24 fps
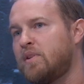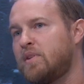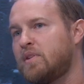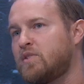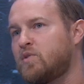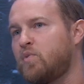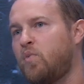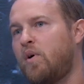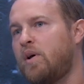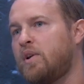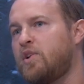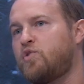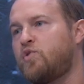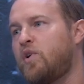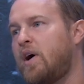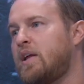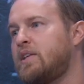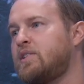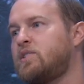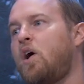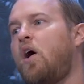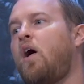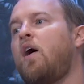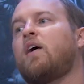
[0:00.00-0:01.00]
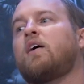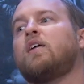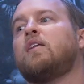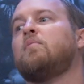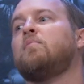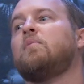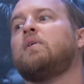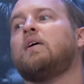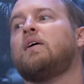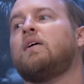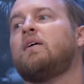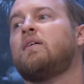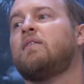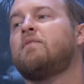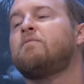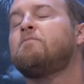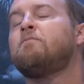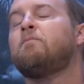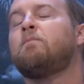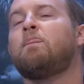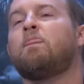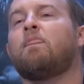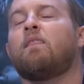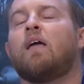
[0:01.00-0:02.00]
But this one tried talking to me,
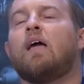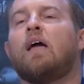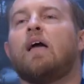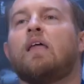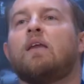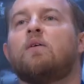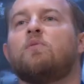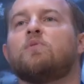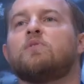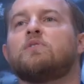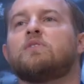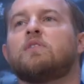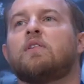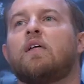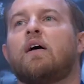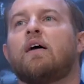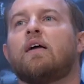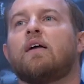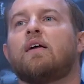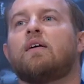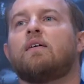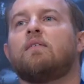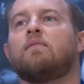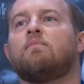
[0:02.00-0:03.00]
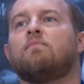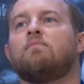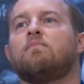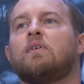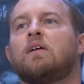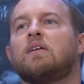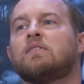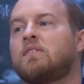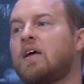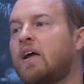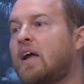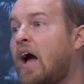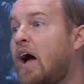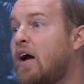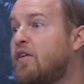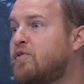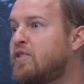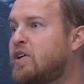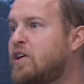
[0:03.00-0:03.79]
and it was like, he's like, I've